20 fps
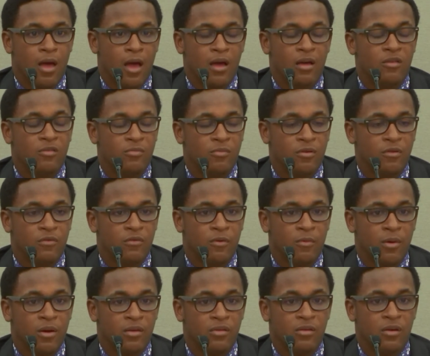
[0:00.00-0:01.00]
I can speak
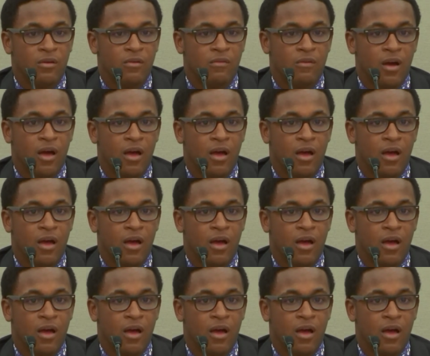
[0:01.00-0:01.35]
for myself.